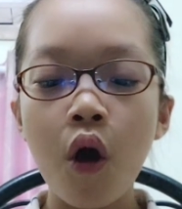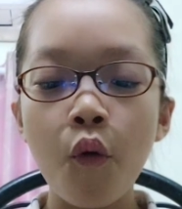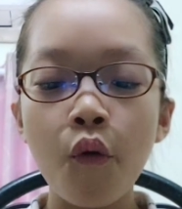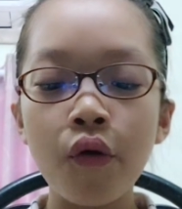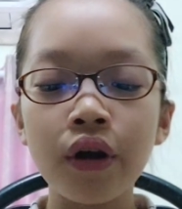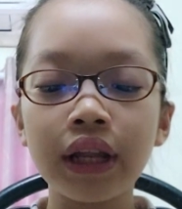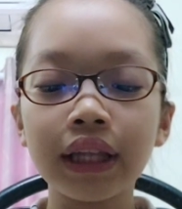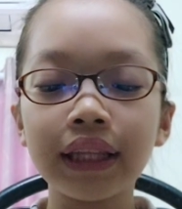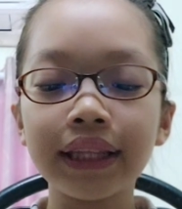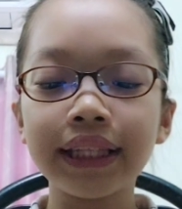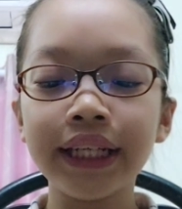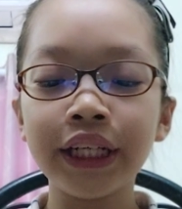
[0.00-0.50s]

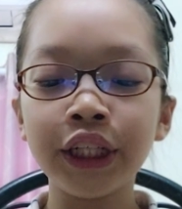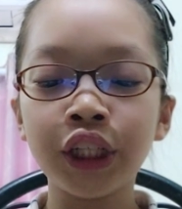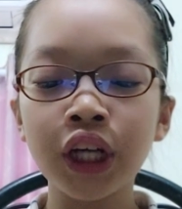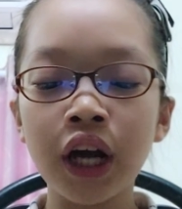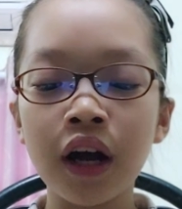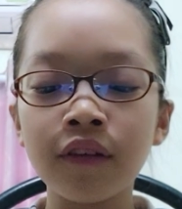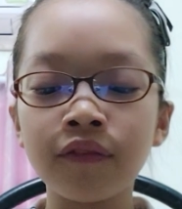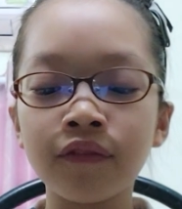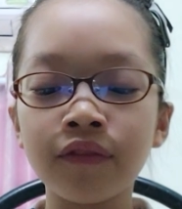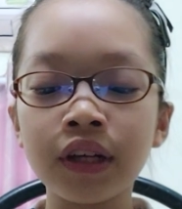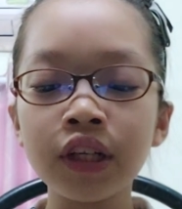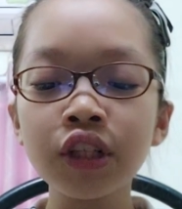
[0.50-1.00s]
When
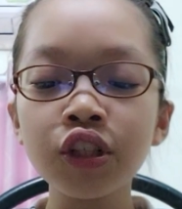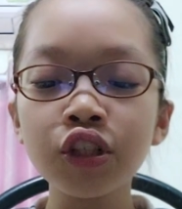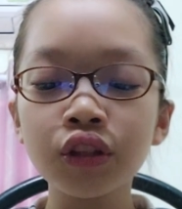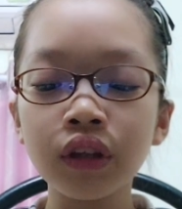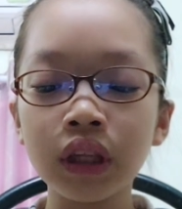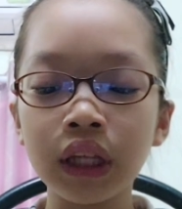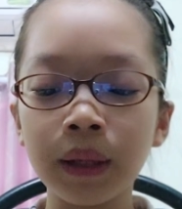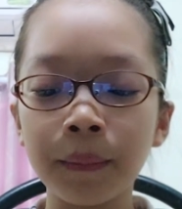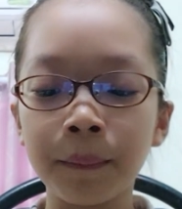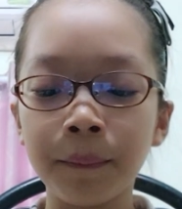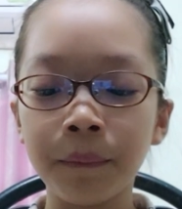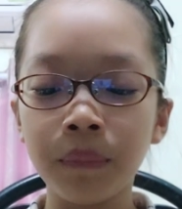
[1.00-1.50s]
Elijah
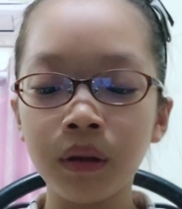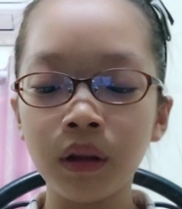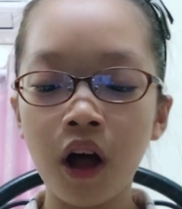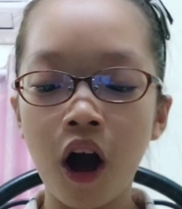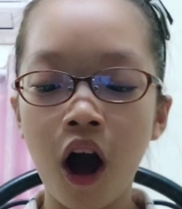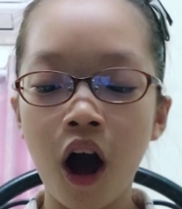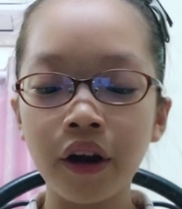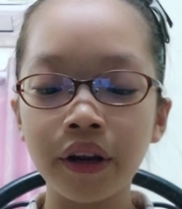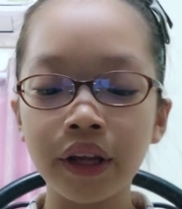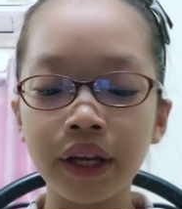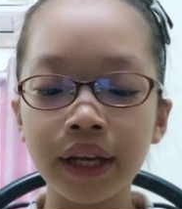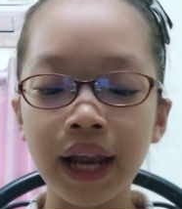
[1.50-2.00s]
eventually
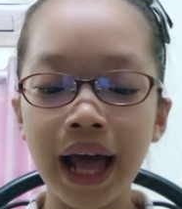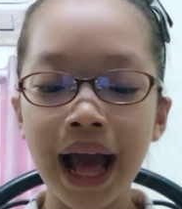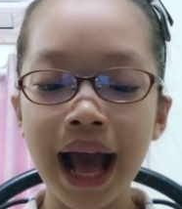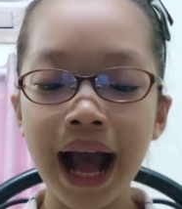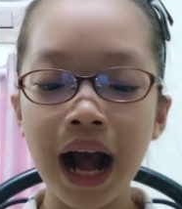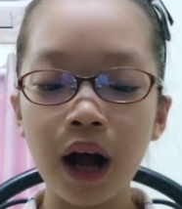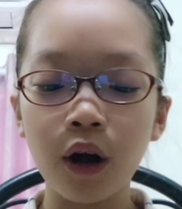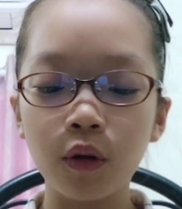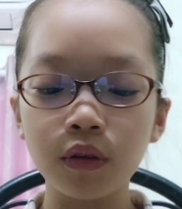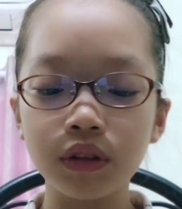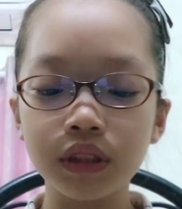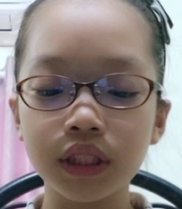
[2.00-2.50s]
plodded
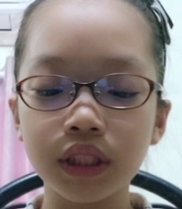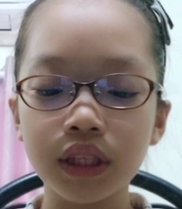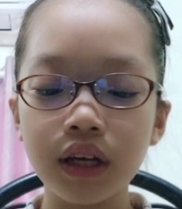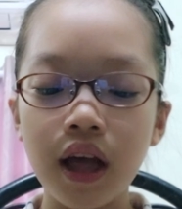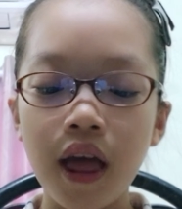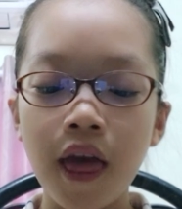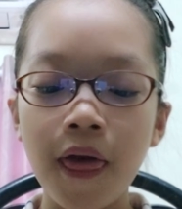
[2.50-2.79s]
out,